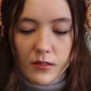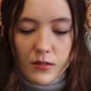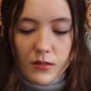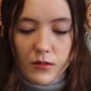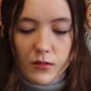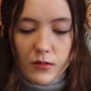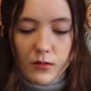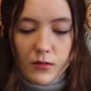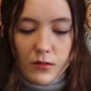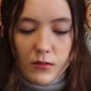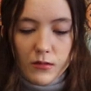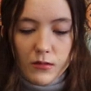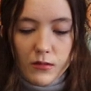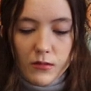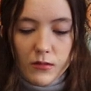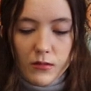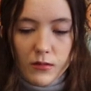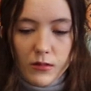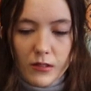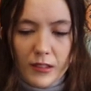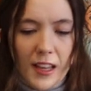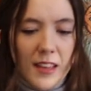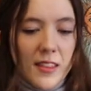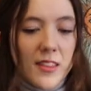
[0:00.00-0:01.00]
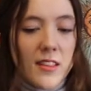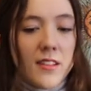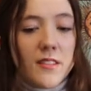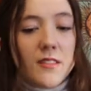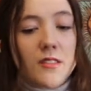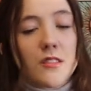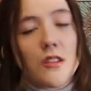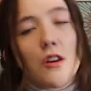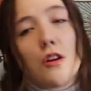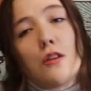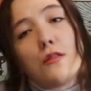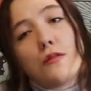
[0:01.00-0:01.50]
to let
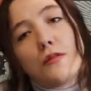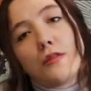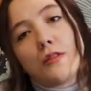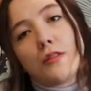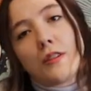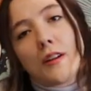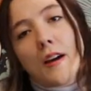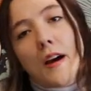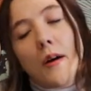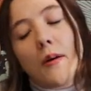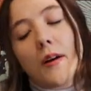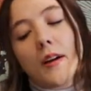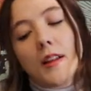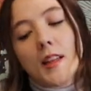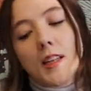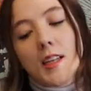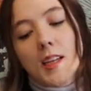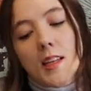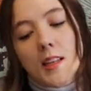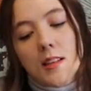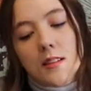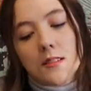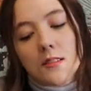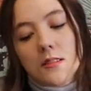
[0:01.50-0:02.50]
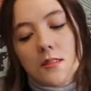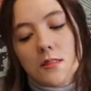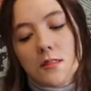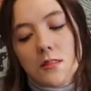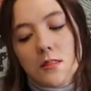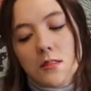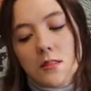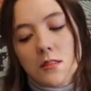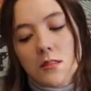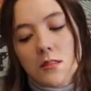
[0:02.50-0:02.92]
this go for now, at least.